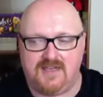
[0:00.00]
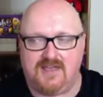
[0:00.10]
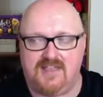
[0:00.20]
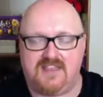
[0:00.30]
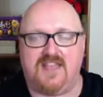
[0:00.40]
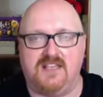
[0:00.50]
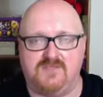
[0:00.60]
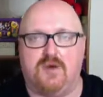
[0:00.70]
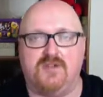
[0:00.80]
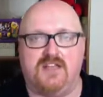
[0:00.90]
things
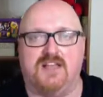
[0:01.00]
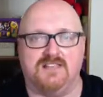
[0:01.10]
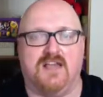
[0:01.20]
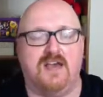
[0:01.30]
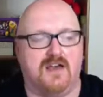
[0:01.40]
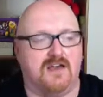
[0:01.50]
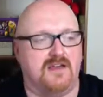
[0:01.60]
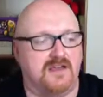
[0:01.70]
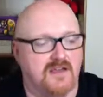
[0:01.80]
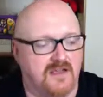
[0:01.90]
podcasts are,
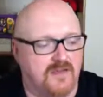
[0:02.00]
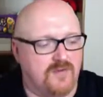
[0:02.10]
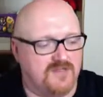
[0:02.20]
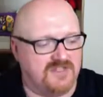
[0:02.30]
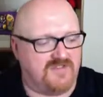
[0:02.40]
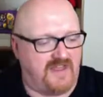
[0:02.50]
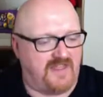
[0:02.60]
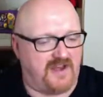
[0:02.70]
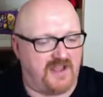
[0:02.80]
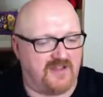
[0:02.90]
was the fact
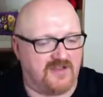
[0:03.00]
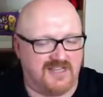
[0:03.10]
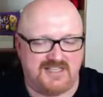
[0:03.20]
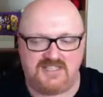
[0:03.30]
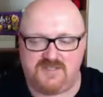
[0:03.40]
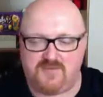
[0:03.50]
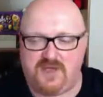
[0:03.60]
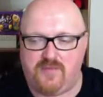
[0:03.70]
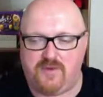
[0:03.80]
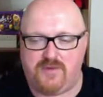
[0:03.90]
that I could listen to
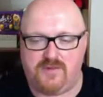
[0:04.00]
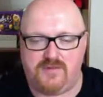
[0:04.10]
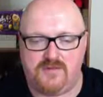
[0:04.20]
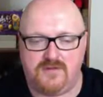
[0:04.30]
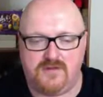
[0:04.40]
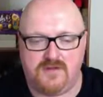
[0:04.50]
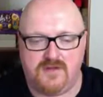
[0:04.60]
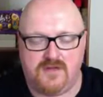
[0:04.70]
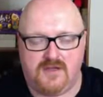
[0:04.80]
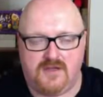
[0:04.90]
people
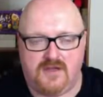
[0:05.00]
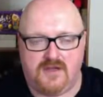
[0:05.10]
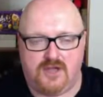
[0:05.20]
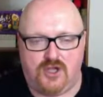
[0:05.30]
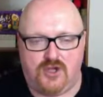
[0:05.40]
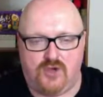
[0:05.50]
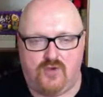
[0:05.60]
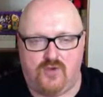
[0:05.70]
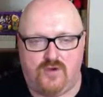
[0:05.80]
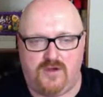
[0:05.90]

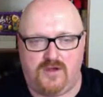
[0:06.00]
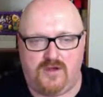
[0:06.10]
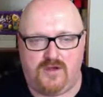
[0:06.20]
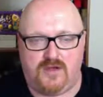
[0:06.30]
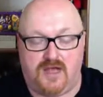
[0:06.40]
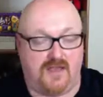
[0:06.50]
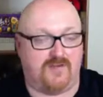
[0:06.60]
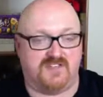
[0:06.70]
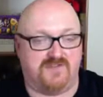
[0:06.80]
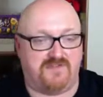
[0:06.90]
who I
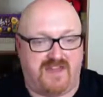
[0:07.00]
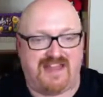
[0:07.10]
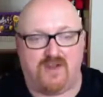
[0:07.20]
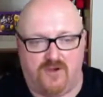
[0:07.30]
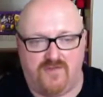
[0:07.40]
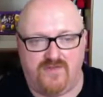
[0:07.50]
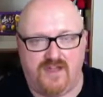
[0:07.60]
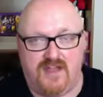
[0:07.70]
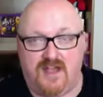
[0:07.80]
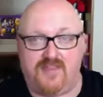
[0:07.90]
was a fan of,
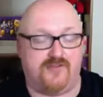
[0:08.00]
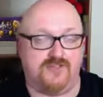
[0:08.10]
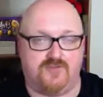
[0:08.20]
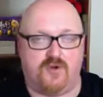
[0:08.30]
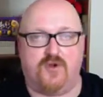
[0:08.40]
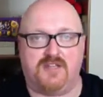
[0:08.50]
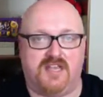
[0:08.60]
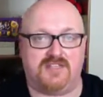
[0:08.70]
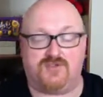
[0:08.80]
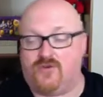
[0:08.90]
either as a
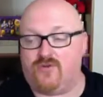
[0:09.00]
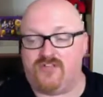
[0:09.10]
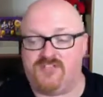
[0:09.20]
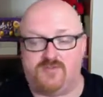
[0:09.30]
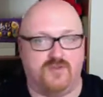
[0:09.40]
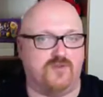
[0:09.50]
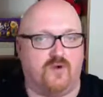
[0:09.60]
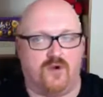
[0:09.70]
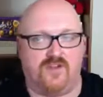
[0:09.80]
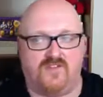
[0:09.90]
broadcaster or in some other
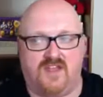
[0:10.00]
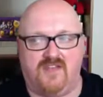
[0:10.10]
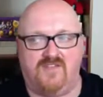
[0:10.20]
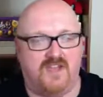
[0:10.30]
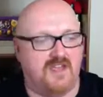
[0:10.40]
walk of life,